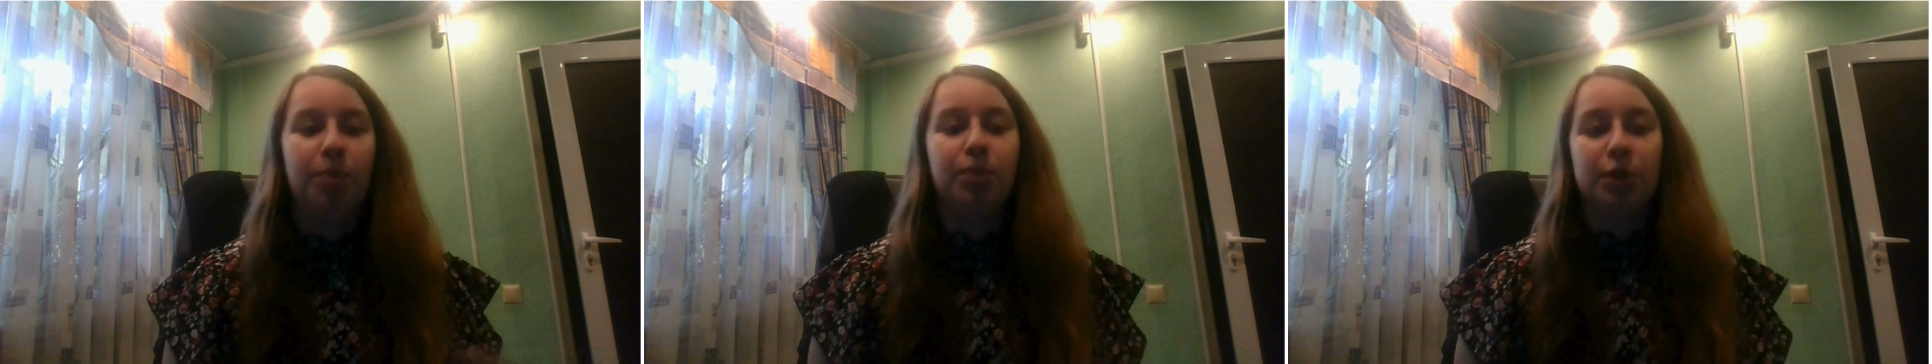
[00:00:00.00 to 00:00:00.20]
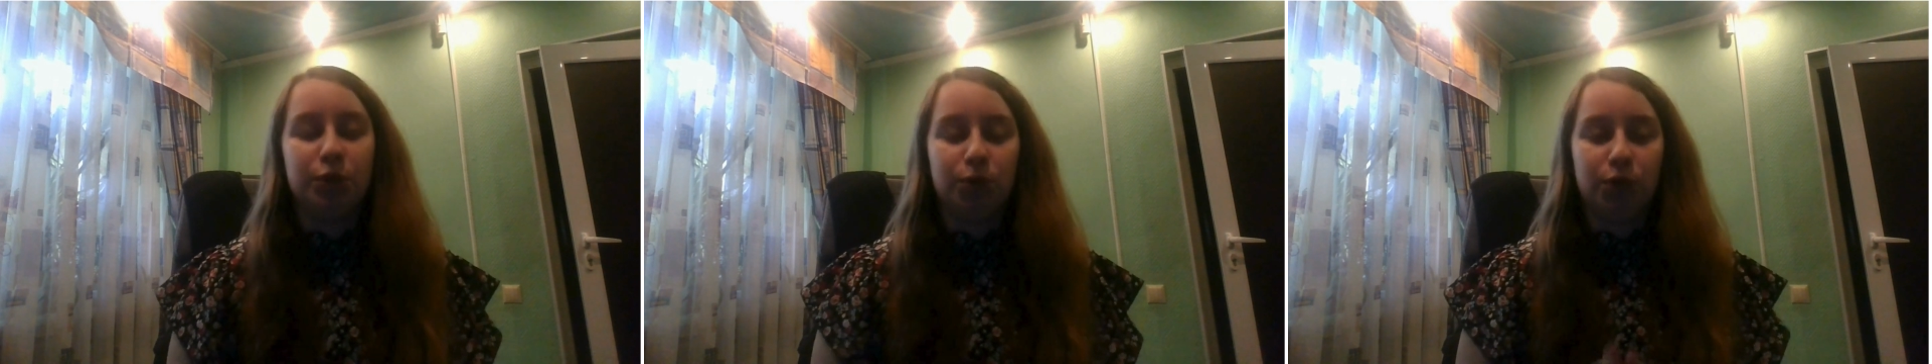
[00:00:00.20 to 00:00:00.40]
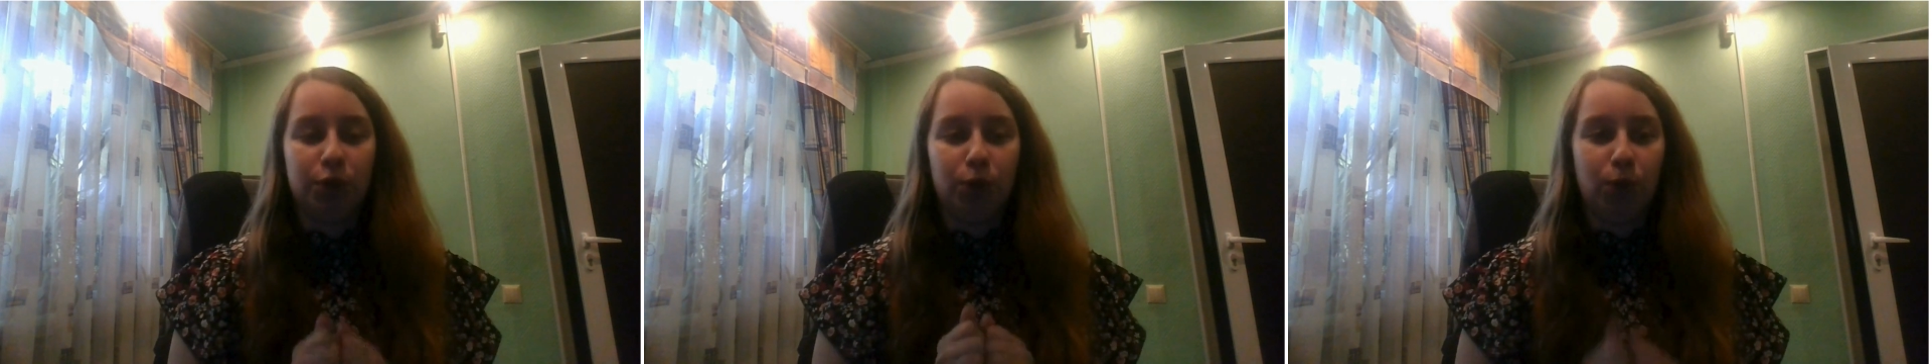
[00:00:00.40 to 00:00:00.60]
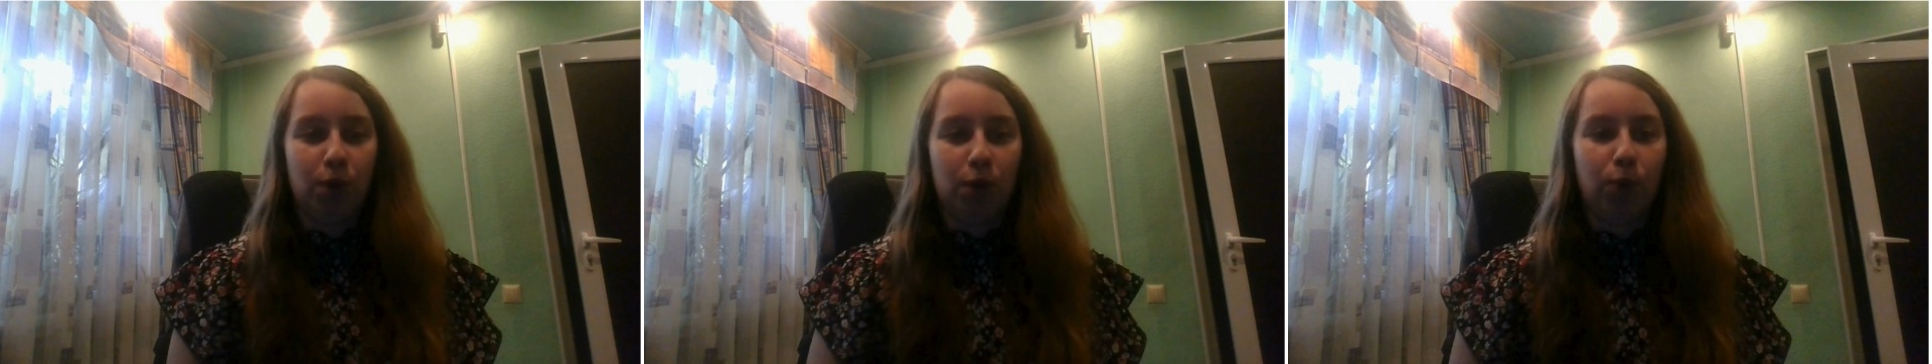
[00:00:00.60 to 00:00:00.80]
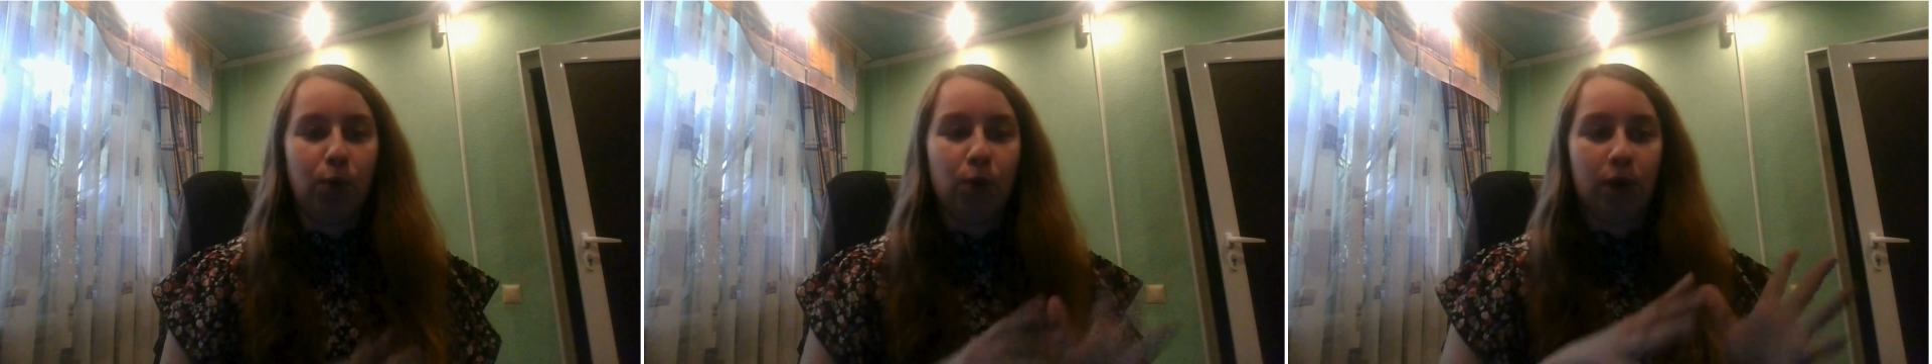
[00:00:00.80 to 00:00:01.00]
between
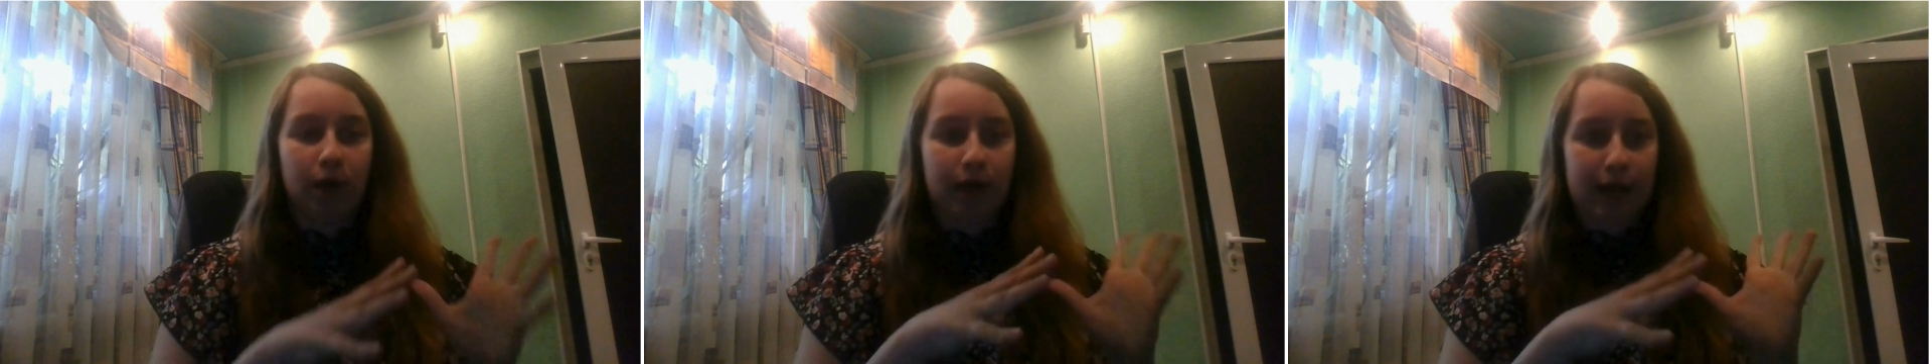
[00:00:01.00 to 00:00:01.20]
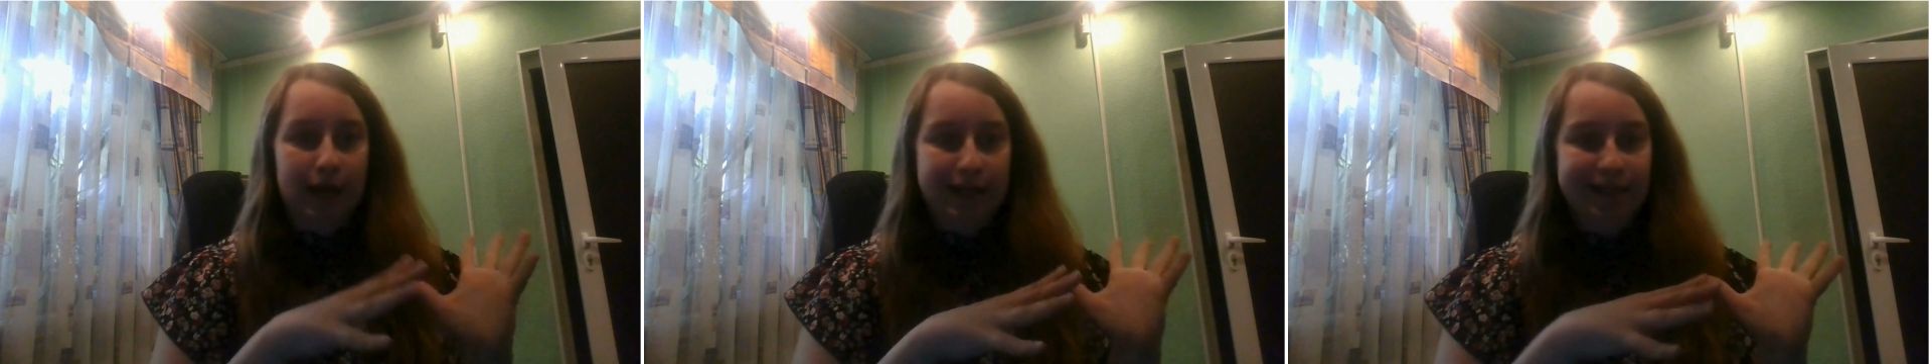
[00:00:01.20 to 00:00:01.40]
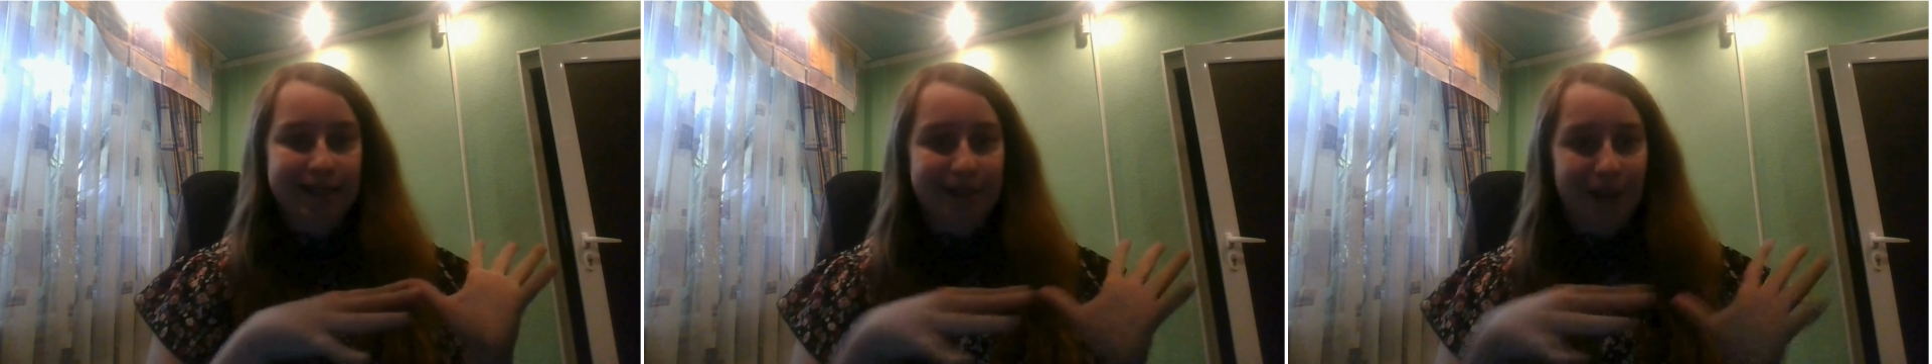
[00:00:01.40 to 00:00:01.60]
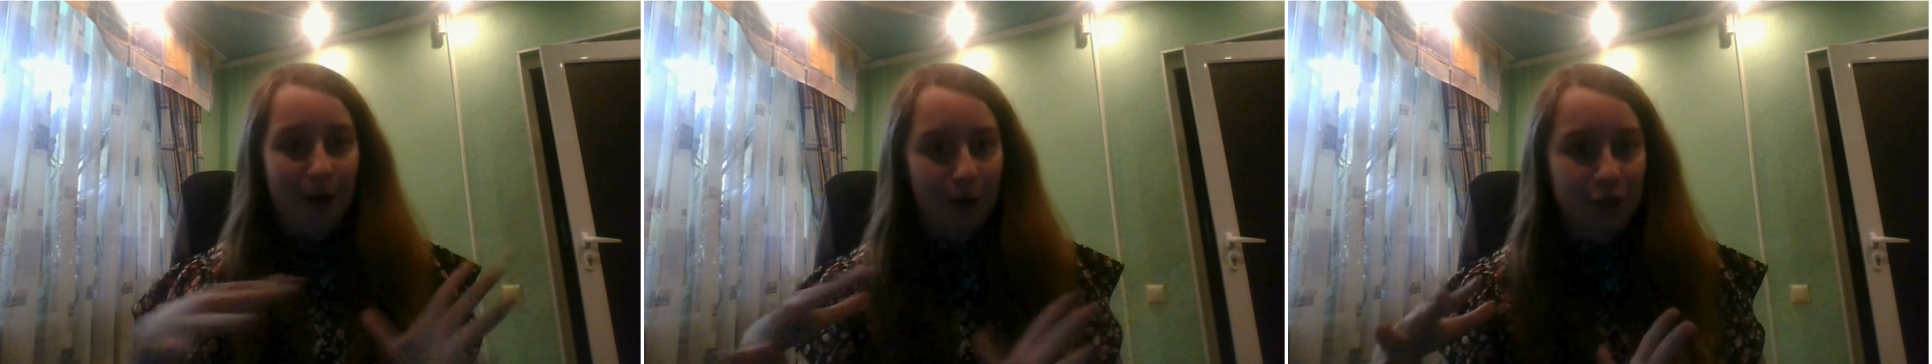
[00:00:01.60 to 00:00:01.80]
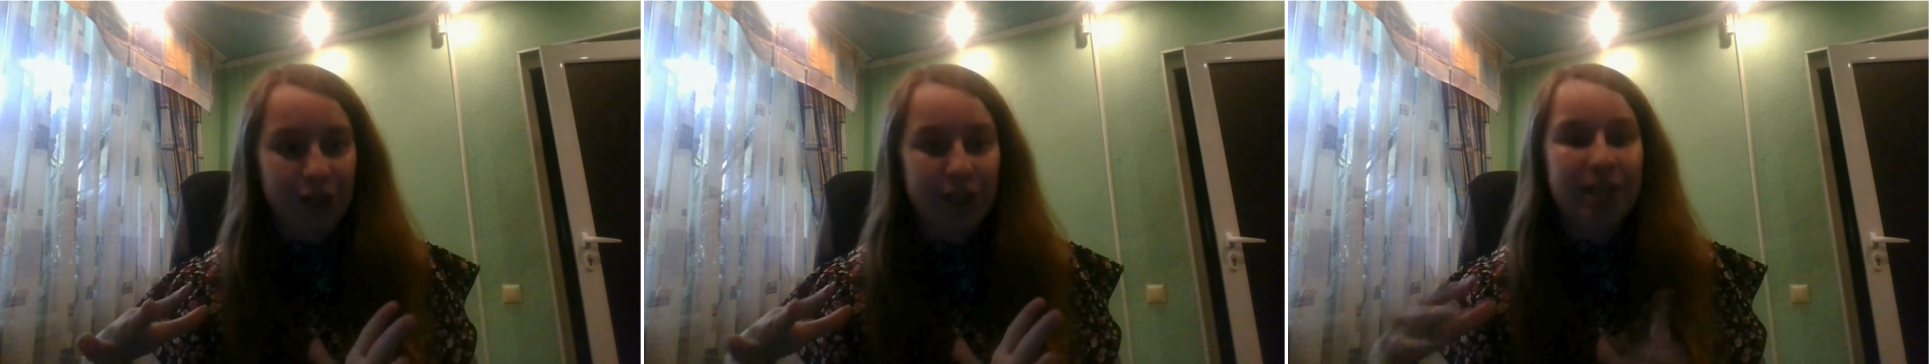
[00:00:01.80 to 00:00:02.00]
where work gets
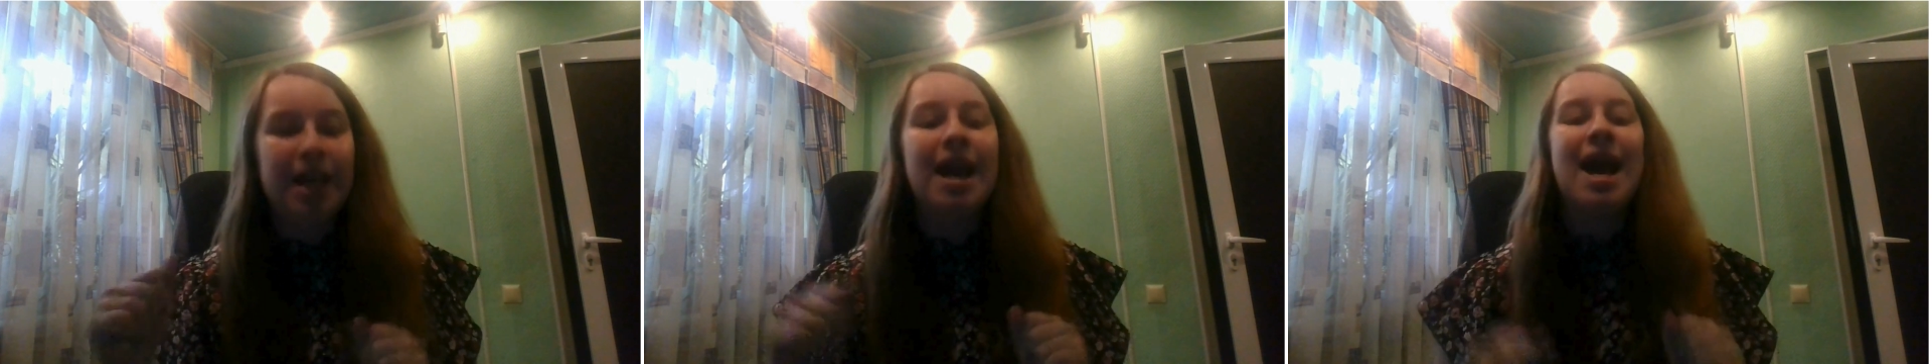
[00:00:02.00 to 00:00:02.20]
started